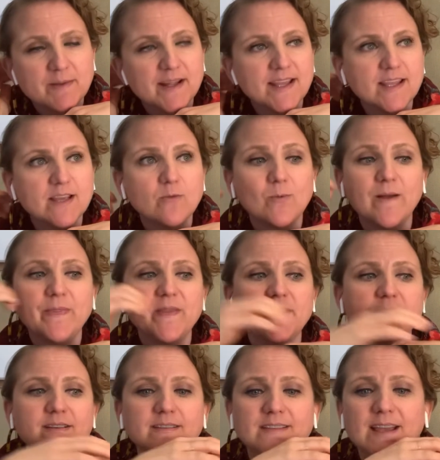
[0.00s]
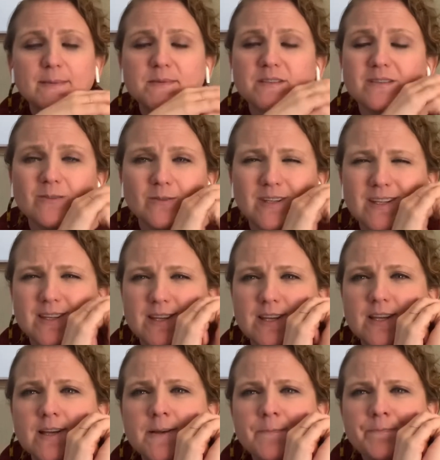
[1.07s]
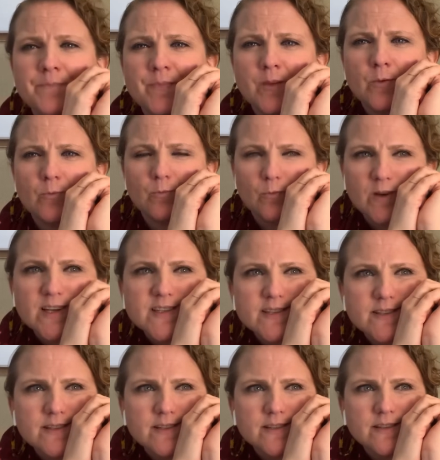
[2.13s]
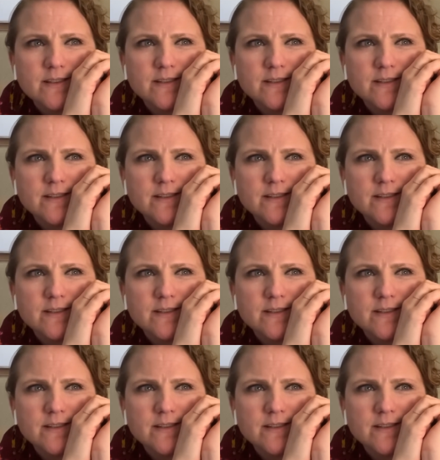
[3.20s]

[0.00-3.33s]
But I think one thing is absolutely the risk,